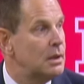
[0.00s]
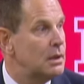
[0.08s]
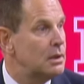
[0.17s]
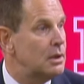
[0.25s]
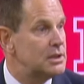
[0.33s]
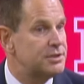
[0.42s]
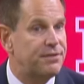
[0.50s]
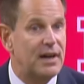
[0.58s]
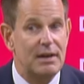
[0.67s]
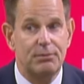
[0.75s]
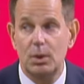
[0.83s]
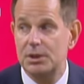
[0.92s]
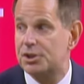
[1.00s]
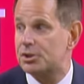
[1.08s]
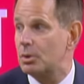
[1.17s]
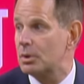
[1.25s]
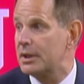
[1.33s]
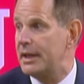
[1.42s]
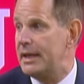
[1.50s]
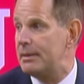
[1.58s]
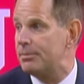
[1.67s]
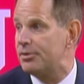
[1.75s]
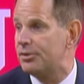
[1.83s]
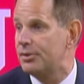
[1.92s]
lost 5-1 score
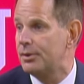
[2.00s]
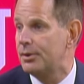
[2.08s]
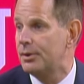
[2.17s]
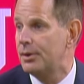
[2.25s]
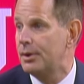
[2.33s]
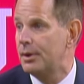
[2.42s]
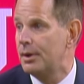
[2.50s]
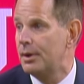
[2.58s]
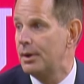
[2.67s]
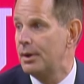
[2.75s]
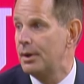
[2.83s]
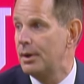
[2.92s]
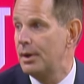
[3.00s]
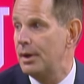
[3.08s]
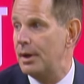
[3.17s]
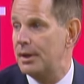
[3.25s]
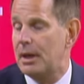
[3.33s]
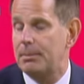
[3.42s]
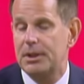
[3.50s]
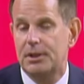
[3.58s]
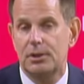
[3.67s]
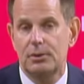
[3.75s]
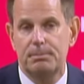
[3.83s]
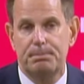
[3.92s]
games. And I'm including